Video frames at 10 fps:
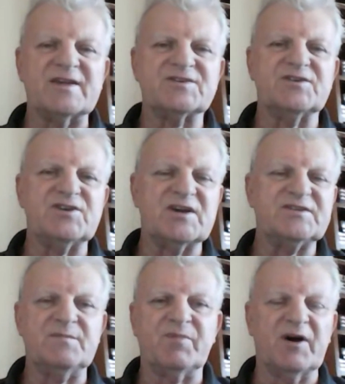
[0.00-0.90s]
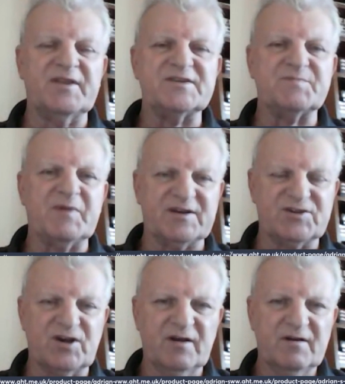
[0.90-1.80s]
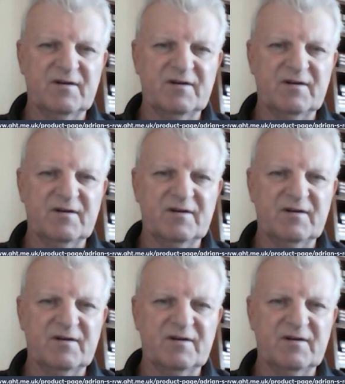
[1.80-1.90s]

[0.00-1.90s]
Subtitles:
as suggested by this picture.